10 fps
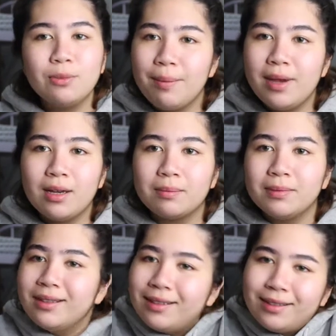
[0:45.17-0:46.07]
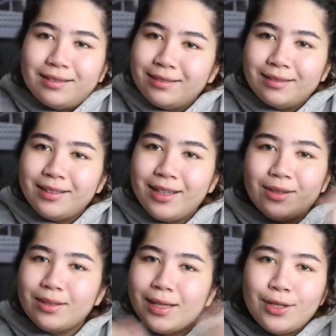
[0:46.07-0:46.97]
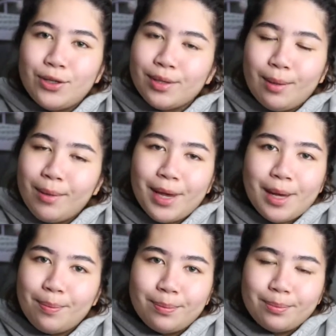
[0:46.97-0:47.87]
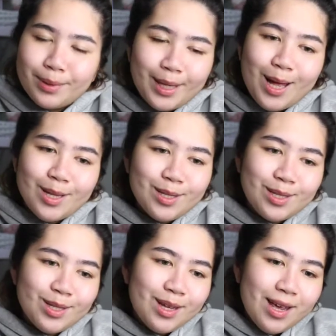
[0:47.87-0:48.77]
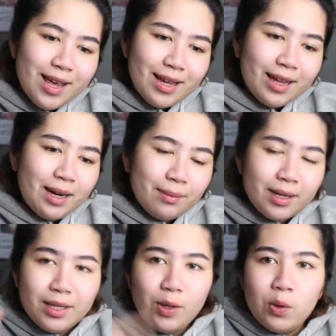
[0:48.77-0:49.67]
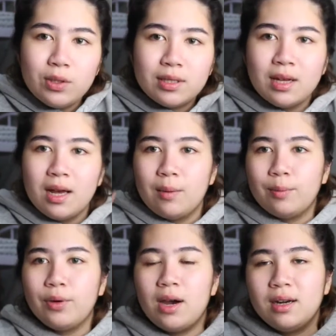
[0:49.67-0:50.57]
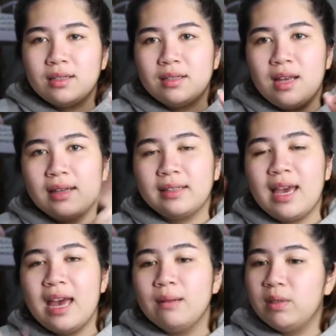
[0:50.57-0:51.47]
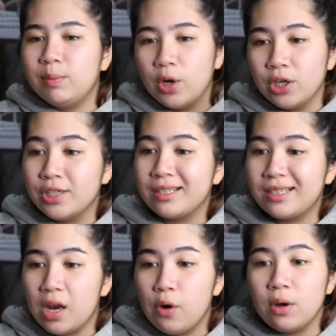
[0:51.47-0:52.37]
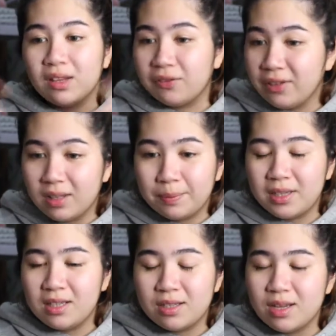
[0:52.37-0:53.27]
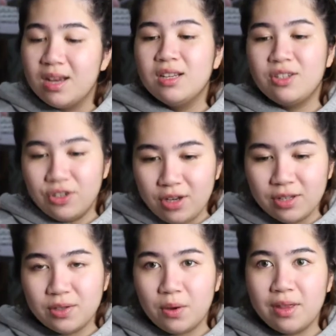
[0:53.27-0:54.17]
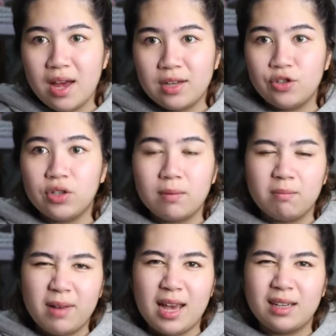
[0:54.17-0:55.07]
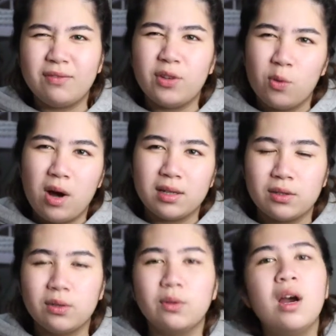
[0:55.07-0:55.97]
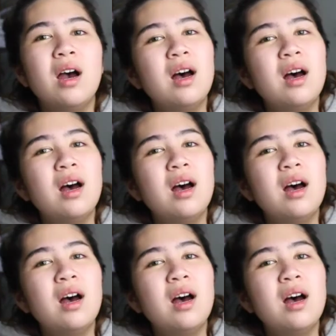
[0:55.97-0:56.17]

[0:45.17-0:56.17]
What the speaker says: do my makeup. You know, teach you some makeup skills. And I'm gonna use products that can be purchased here in the Philippines, just so that you can buy it if you want to.